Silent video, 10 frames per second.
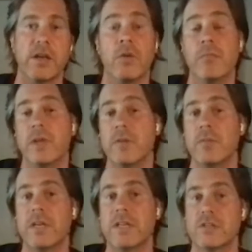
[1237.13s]
or maybe
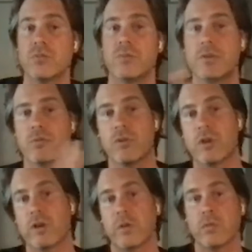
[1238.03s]
it has to be a prologue and